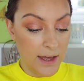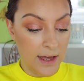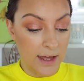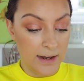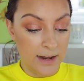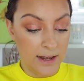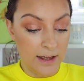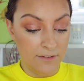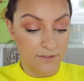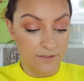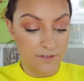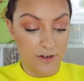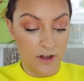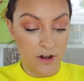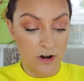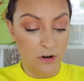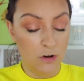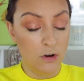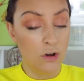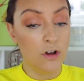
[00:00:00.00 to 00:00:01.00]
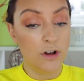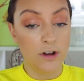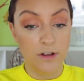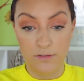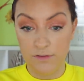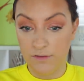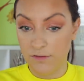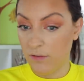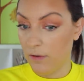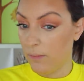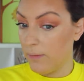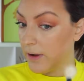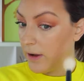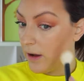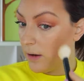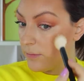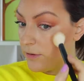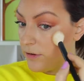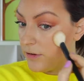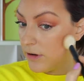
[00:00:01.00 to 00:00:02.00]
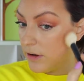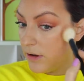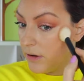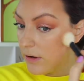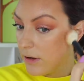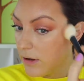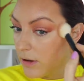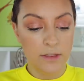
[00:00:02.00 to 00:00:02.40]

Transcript: and have a lot of growing up to do.